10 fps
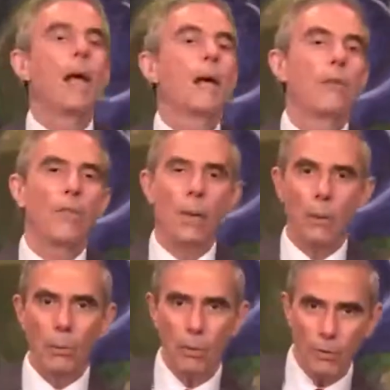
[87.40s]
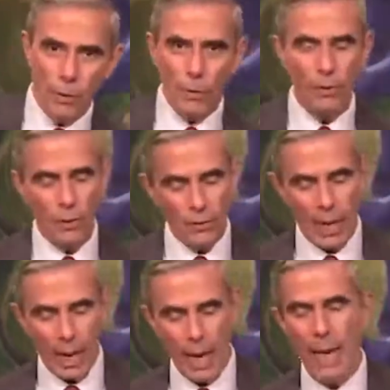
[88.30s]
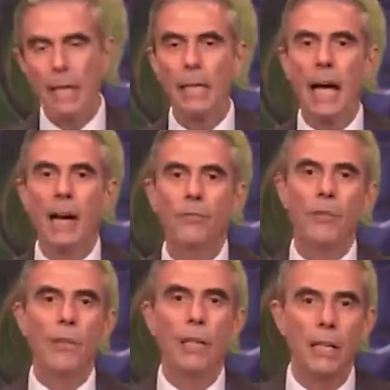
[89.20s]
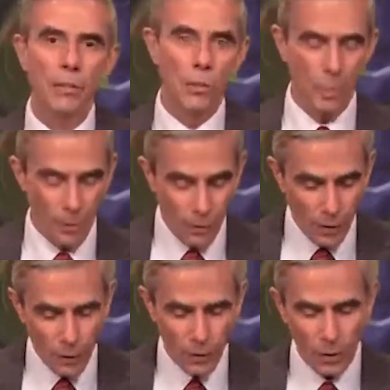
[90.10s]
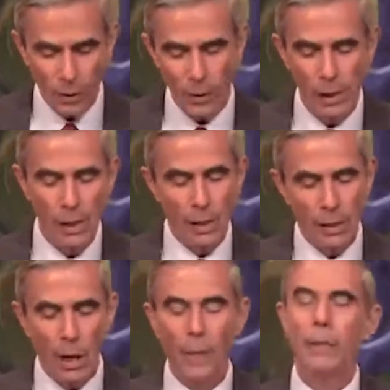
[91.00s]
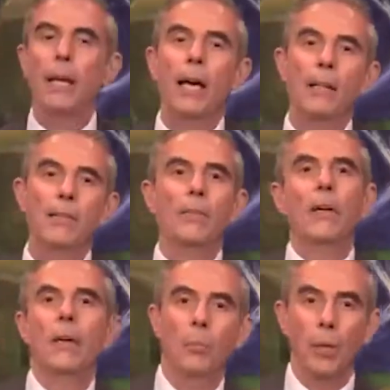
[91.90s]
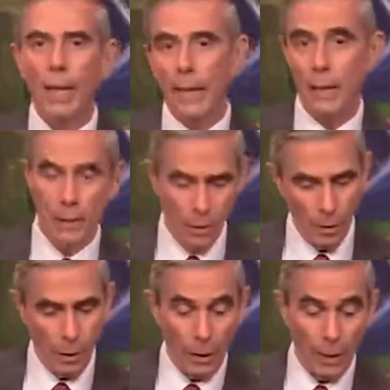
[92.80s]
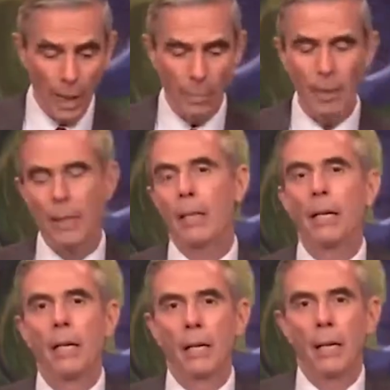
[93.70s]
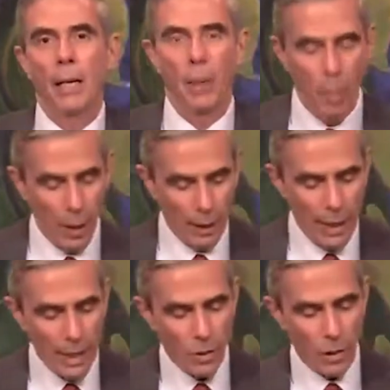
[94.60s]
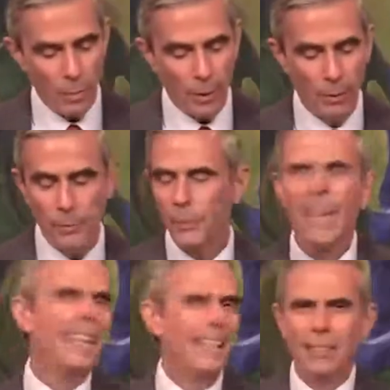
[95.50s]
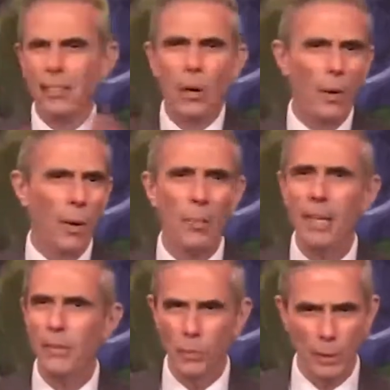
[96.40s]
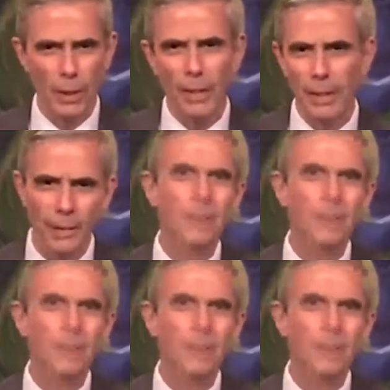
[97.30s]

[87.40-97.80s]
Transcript: Pharaoh refuses, and after each refusal, God casts a plague or calamity upon Egypt. And it's, oh, I mean, it's really,